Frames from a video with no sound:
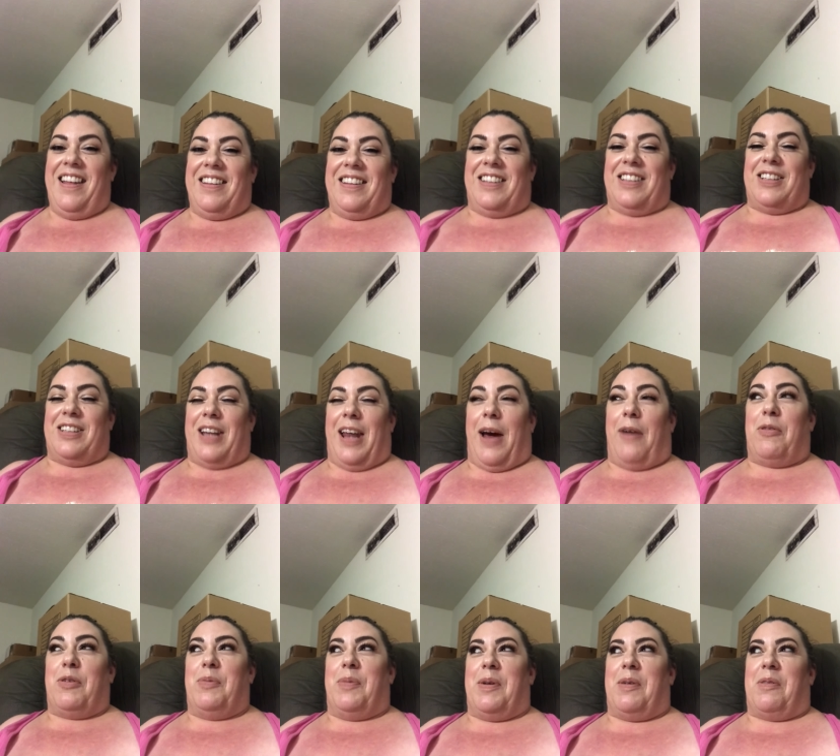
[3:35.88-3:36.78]
This, that
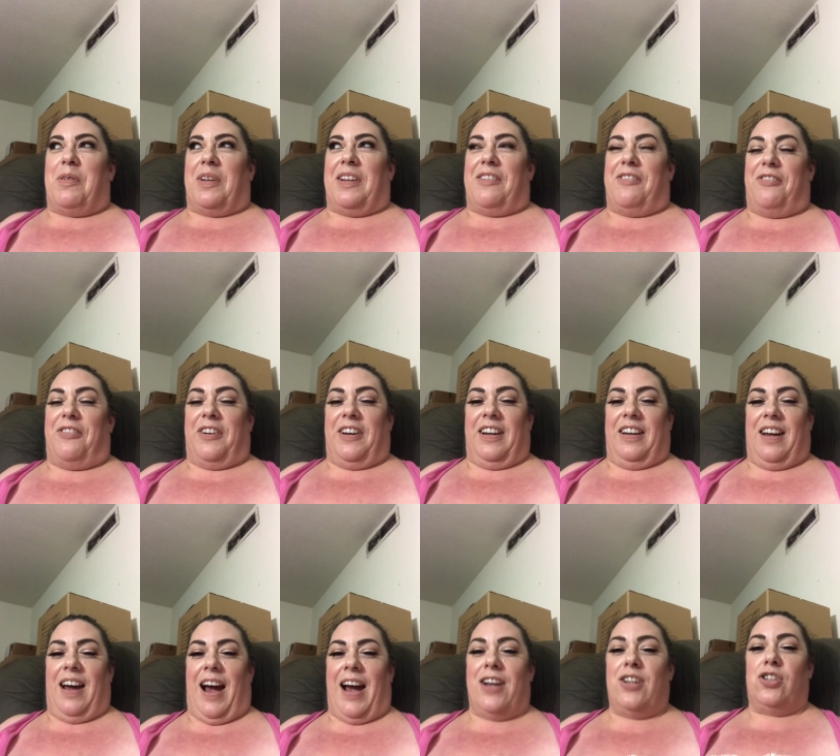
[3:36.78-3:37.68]
would be really
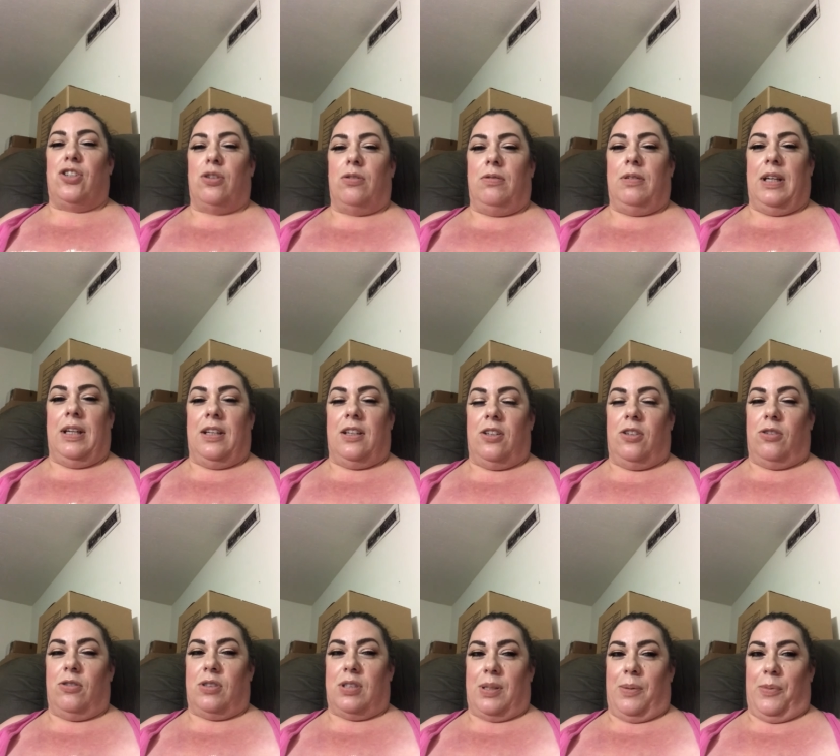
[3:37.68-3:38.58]
fun. I do need to
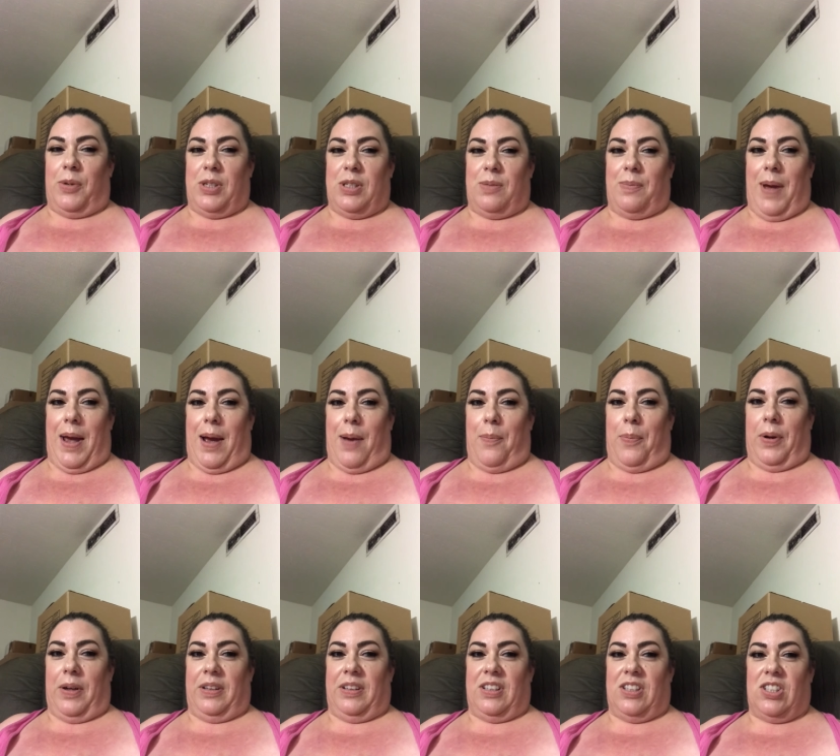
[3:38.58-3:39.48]
do someone's makeup
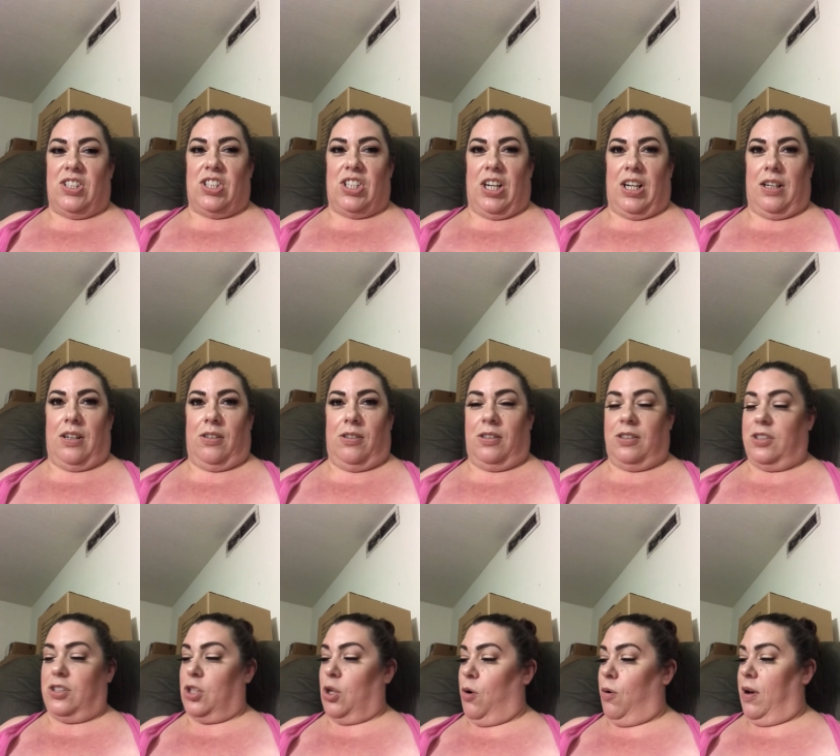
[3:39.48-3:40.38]
on this
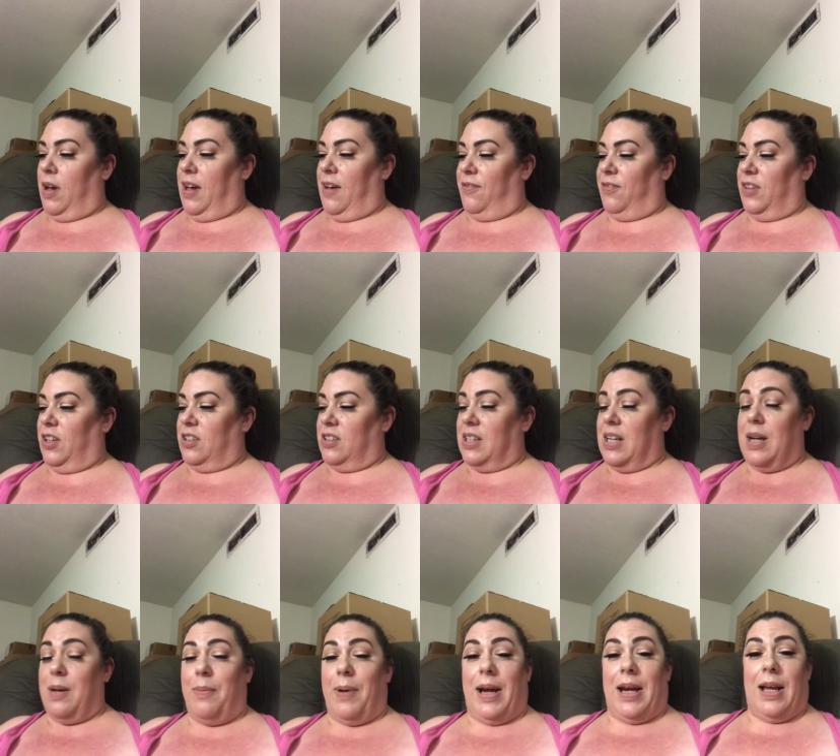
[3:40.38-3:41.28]
channel. So if there's
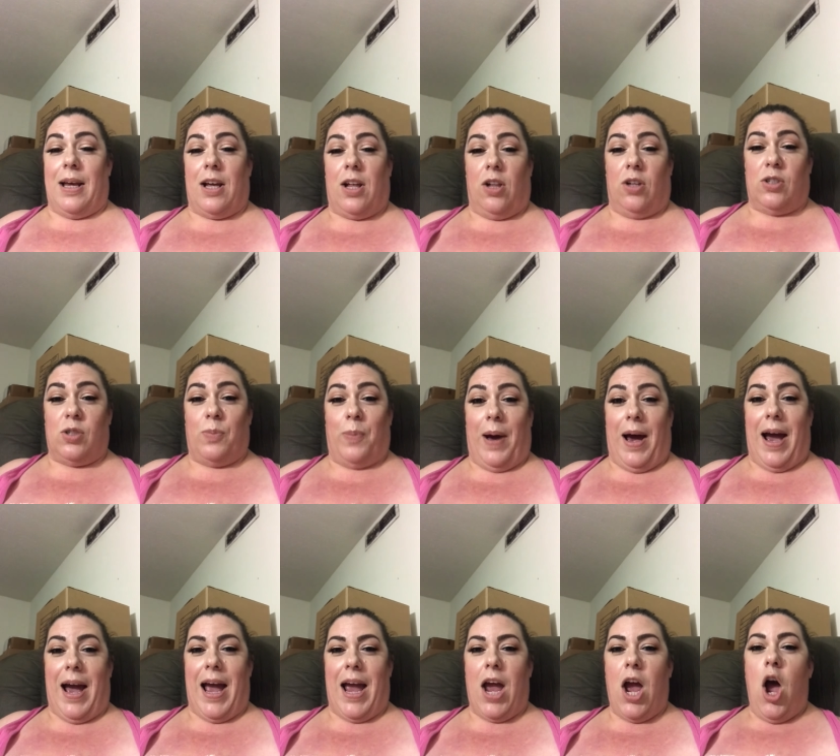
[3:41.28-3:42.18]
anybody close
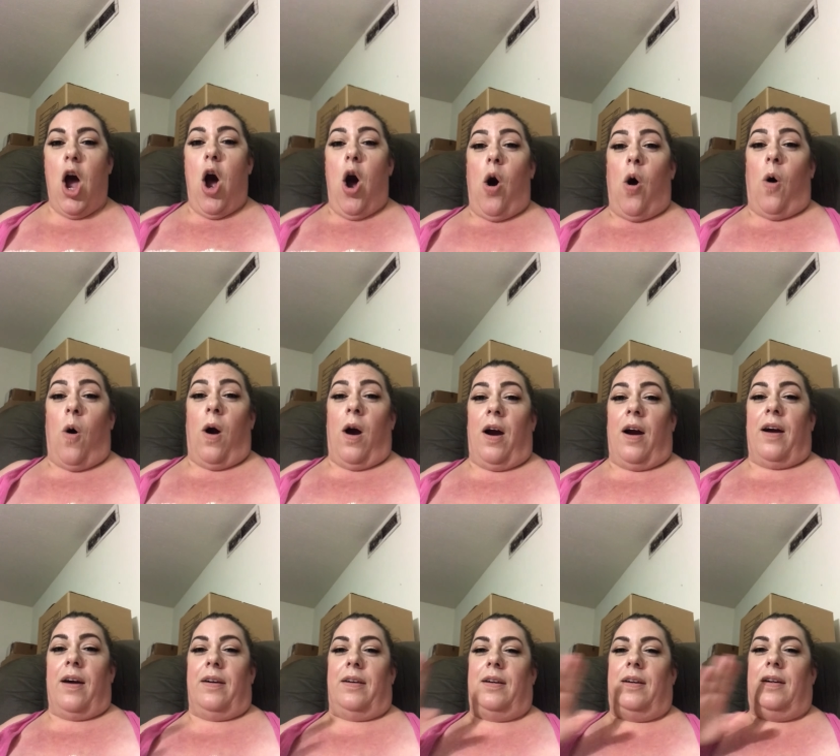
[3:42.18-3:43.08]
by or